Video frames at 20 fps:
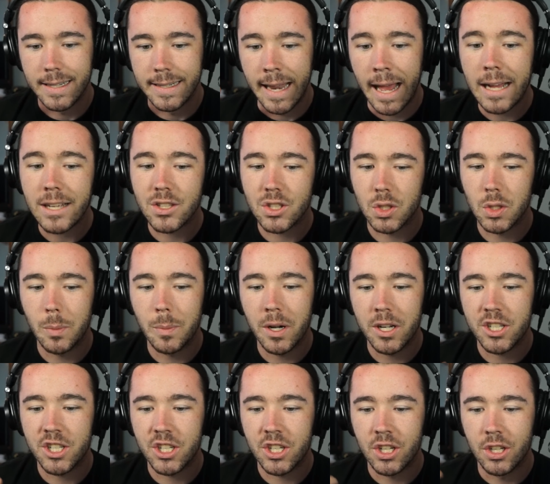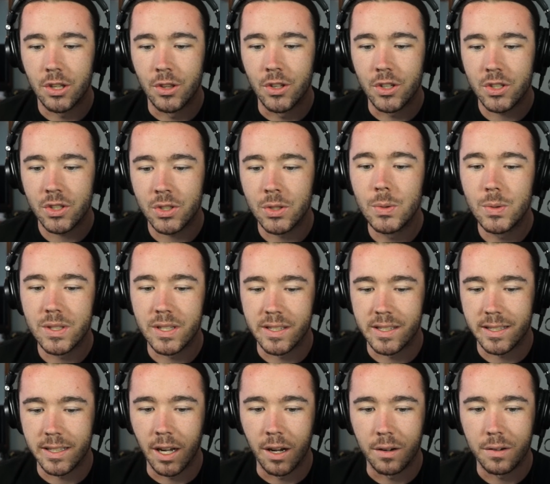Not so much the suits and
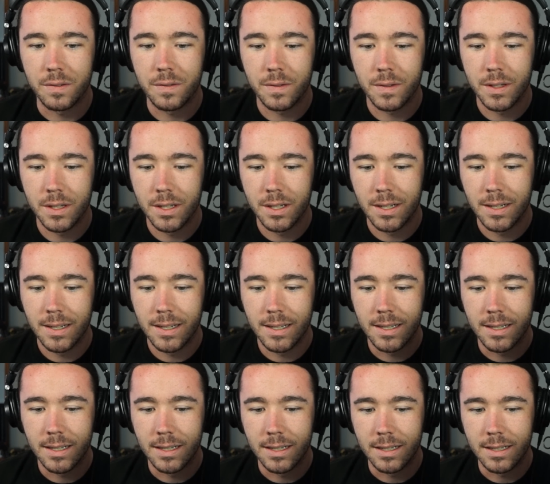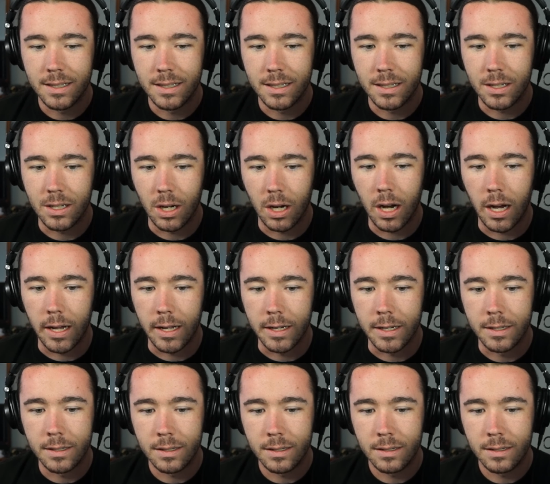stuff. God.